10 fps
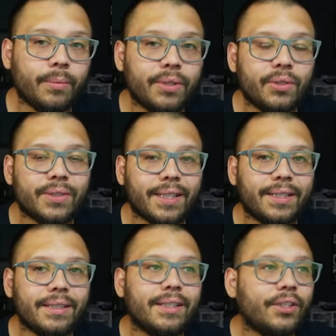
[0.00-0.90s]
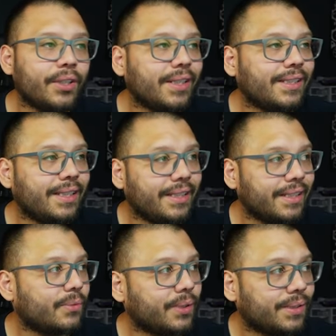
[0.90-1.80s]
the moment you sign in, you're gonna see
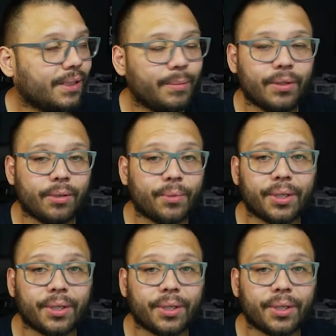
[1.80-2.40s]
this, which is gonna be our